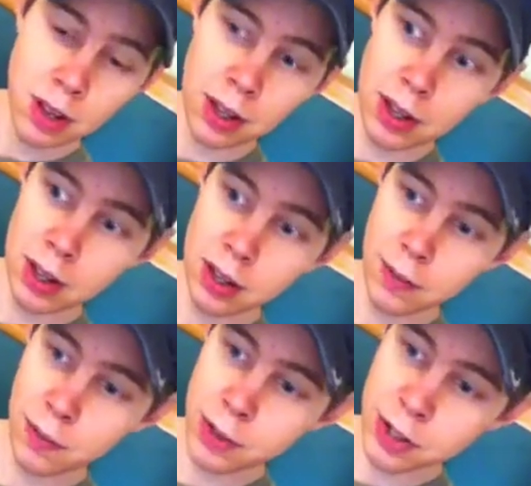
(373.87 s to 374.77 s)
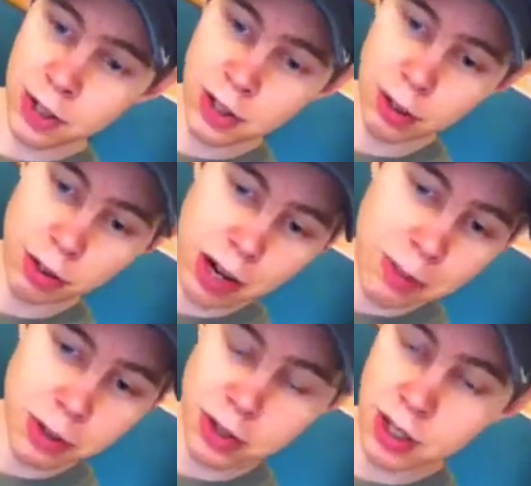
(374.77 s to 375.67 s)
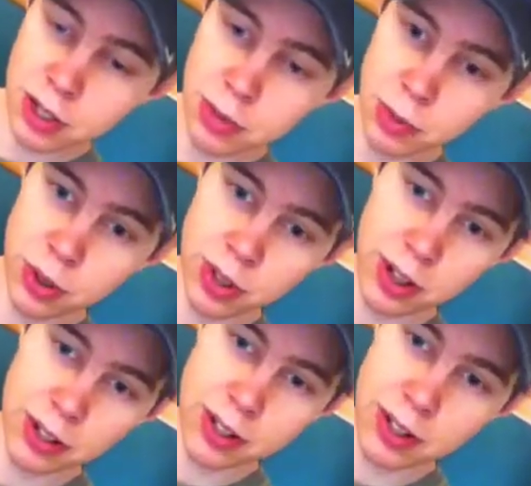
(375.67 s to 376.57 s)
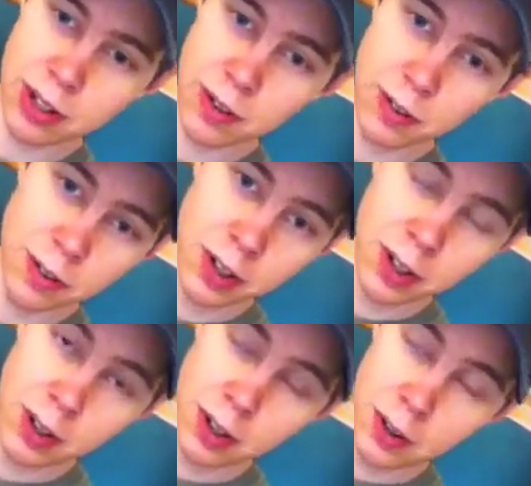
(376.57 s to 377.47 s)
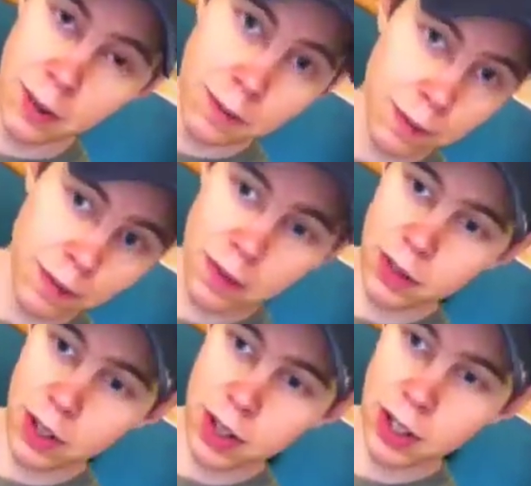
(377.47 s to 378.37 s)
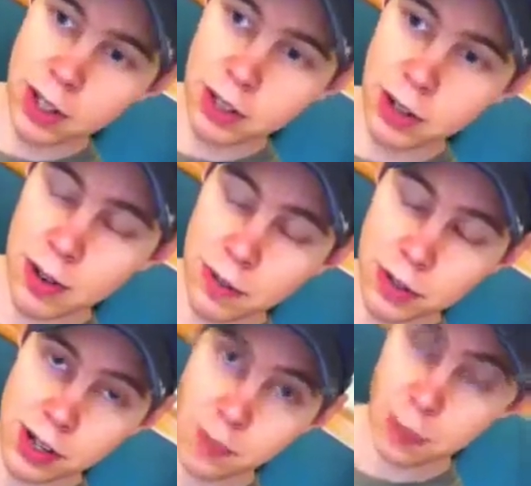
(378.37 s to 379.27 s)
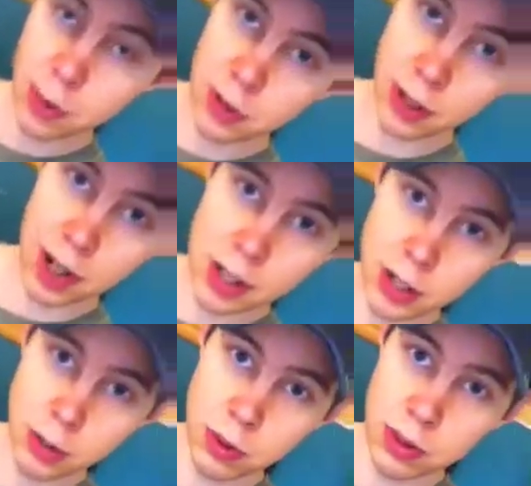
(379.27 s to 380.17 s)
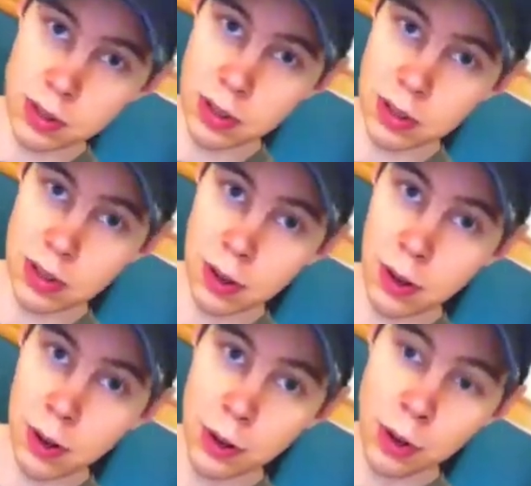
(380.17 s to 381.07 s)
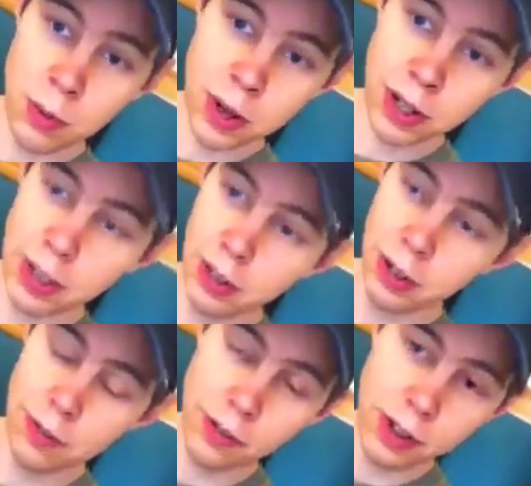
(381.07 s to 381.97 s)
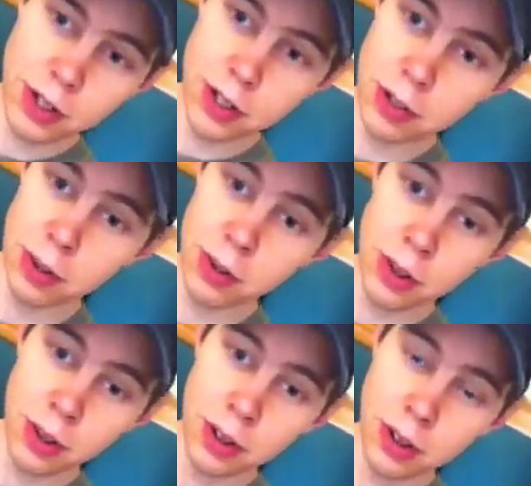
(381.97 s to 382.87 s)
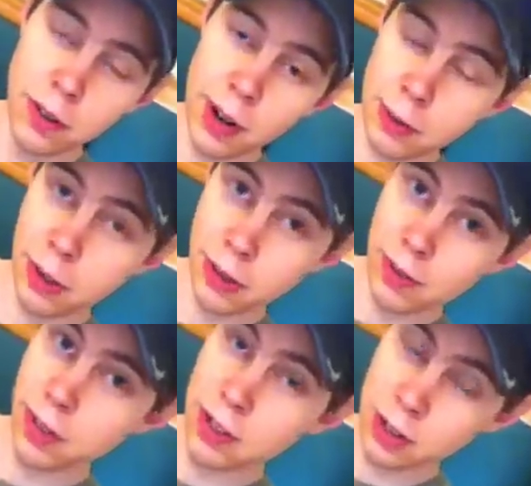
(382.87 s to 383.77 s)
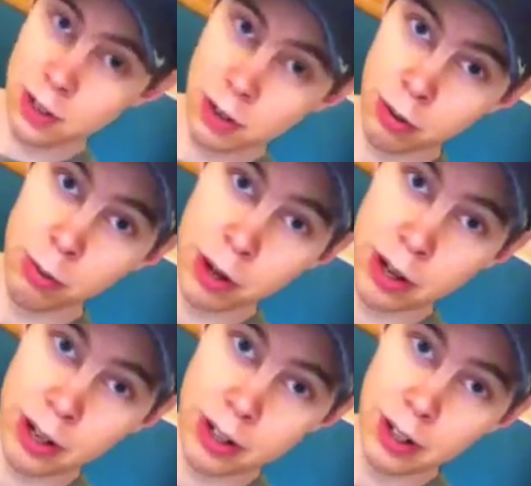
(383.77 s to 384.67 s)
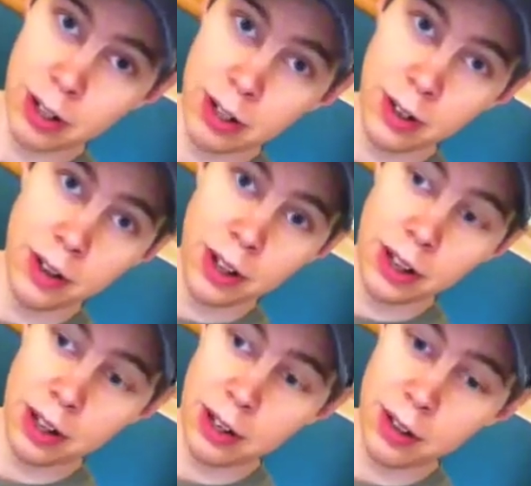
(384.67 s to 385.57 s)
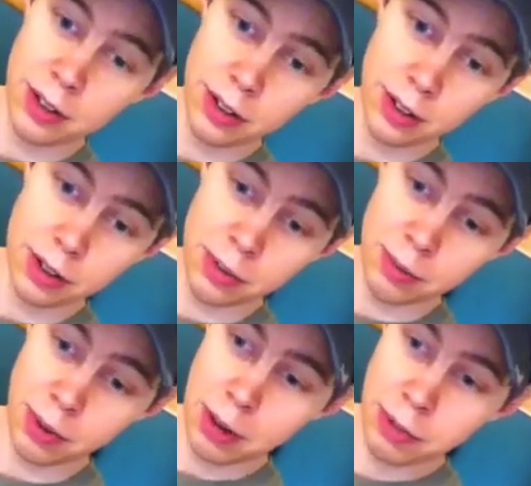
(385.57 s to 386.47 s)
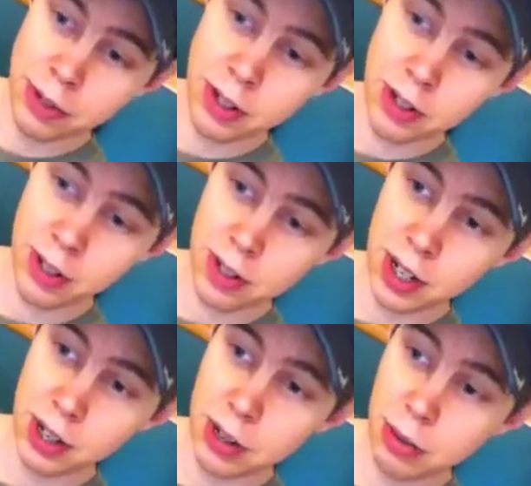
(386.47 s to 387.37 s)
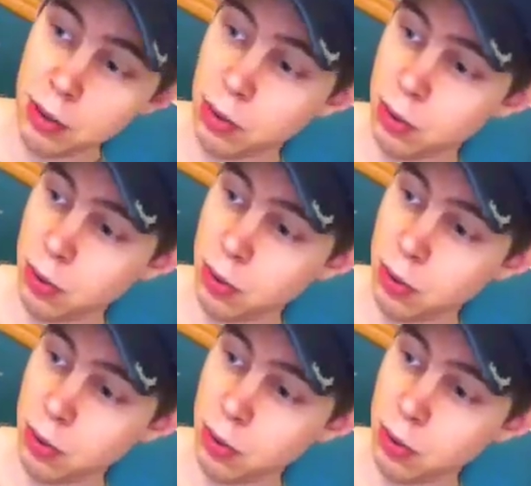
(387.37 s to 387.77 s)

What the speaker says: And if you're just going to cram your system with all that stuff, then I guess you have to suffer with the consequences. Nobody can convince you. You got to be convinced in your own mind. And I'm just here to tell you